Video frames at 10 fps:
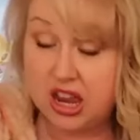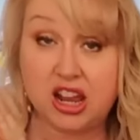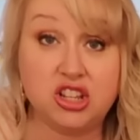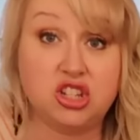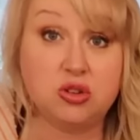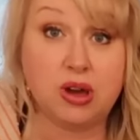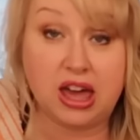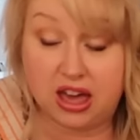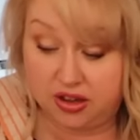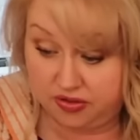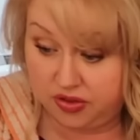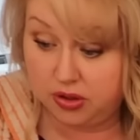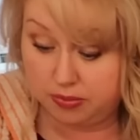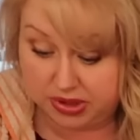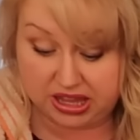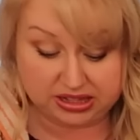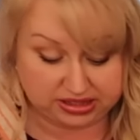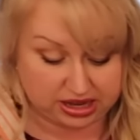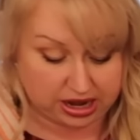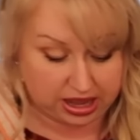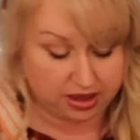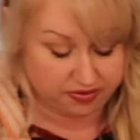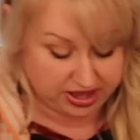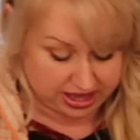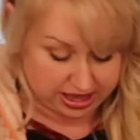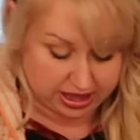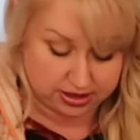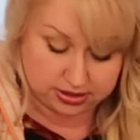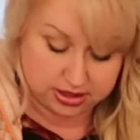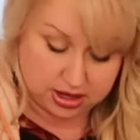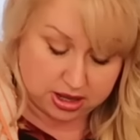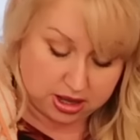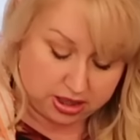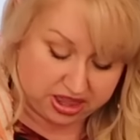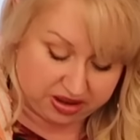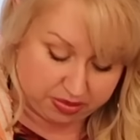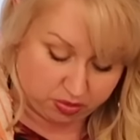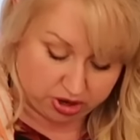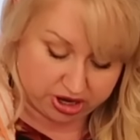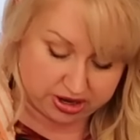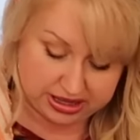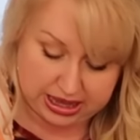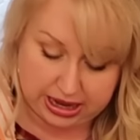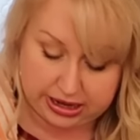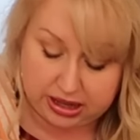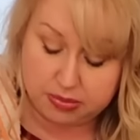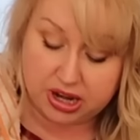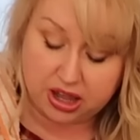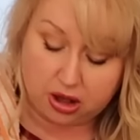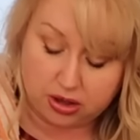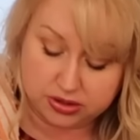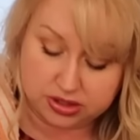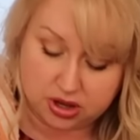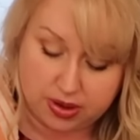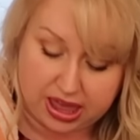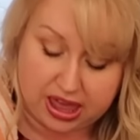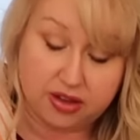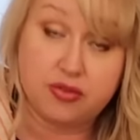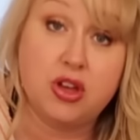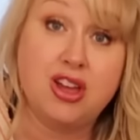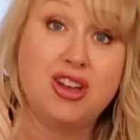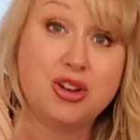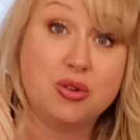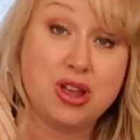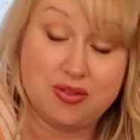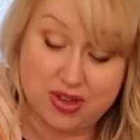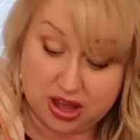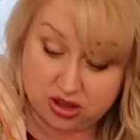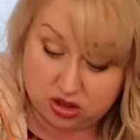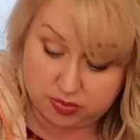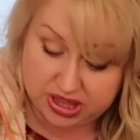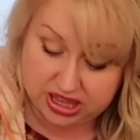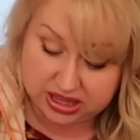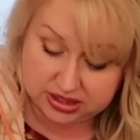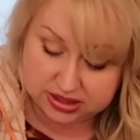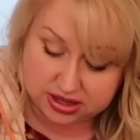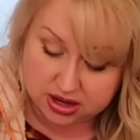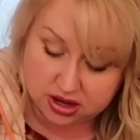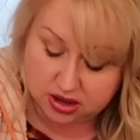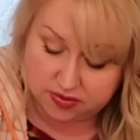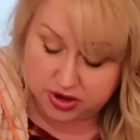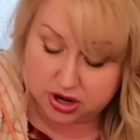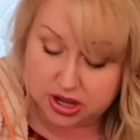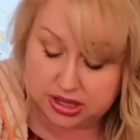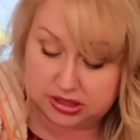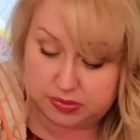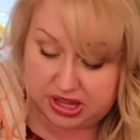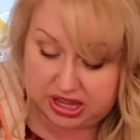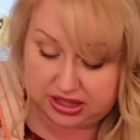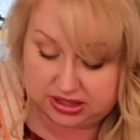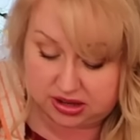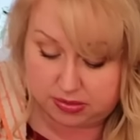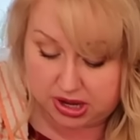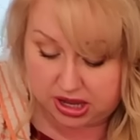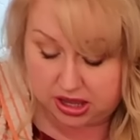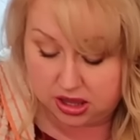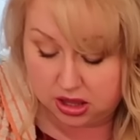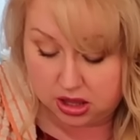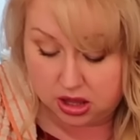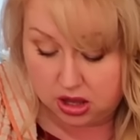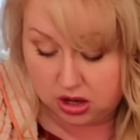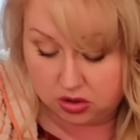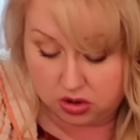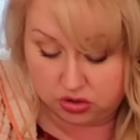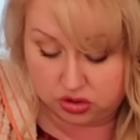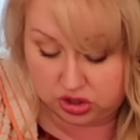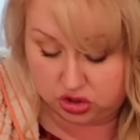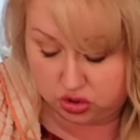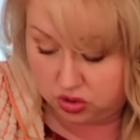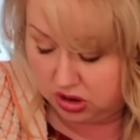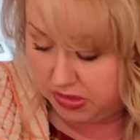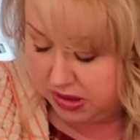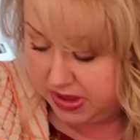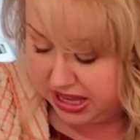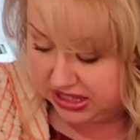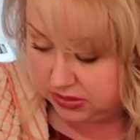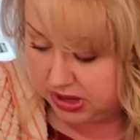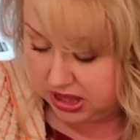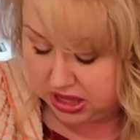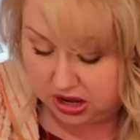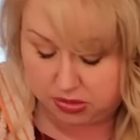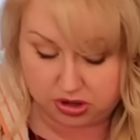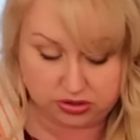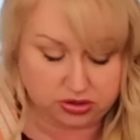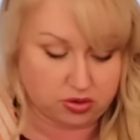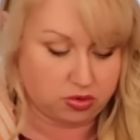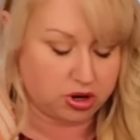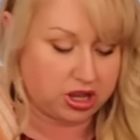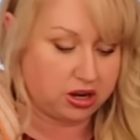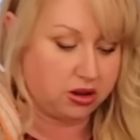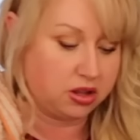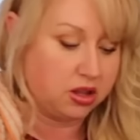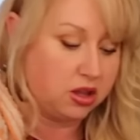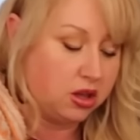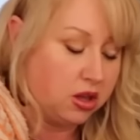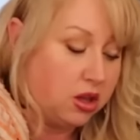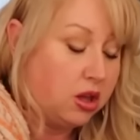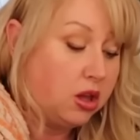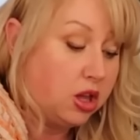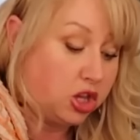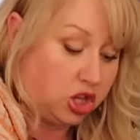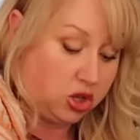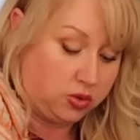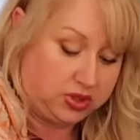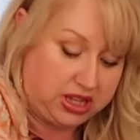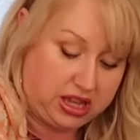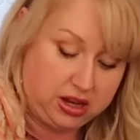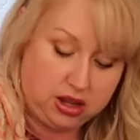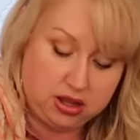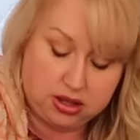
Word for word: And I do have beans that I have canned, that I've been working on canning, but I also have great value beans and various beans in my grocery store in my basement that I'm also working on using.